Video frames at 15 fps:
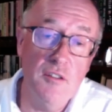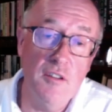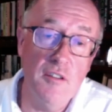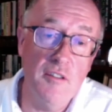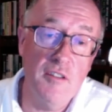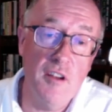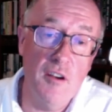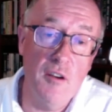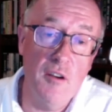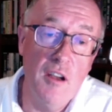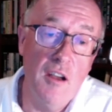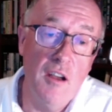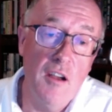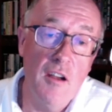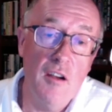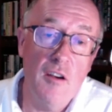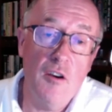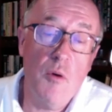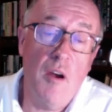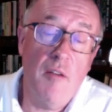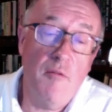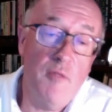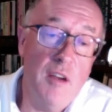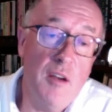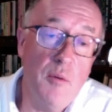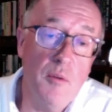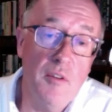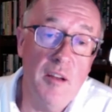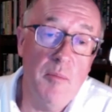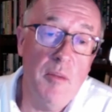And so quite
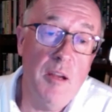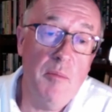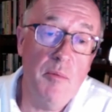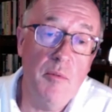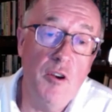frequently people